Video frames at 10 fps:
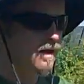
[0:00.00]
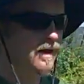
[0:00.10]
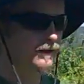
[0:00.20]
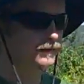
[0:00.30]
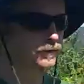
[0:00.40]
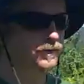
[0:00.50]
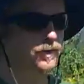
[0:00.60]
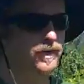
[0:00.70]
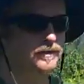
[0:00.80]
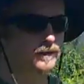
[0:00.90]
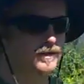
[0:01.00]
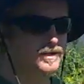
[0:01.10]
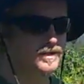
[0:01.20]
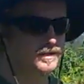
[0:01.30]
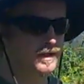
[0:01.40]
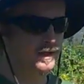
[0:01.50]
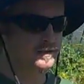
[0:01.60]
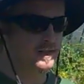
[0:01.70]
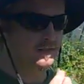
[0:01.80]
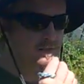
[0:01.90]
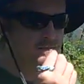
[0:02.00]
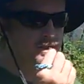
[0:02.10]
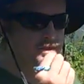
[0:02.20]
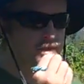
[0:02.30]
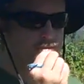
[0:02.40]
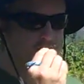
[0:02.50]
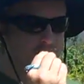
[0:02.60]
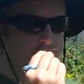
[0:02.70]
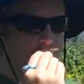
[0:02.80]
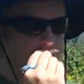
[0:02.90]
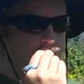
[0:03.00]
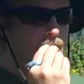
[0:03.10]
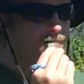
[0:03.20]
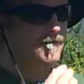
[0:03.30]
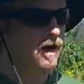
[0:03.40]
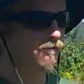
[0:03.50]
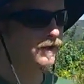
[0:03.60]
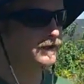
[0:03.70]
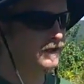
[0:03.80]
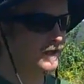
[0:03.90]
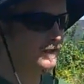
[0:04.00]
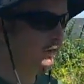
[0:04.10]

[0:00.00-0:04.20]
and they're really quite delicious. It's like a spinach substitute. In fact, I like it a